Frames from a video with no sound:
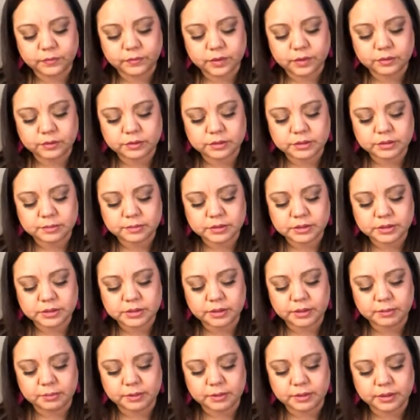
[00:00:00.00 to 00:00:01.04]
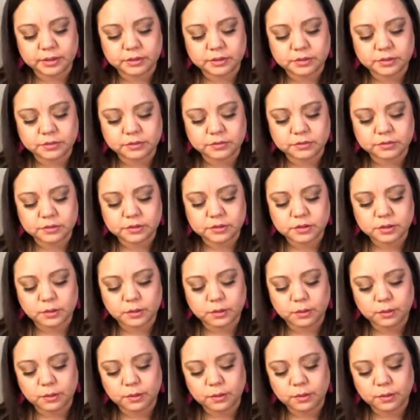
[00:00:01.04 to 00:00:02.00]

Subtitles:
Christmas template soon, so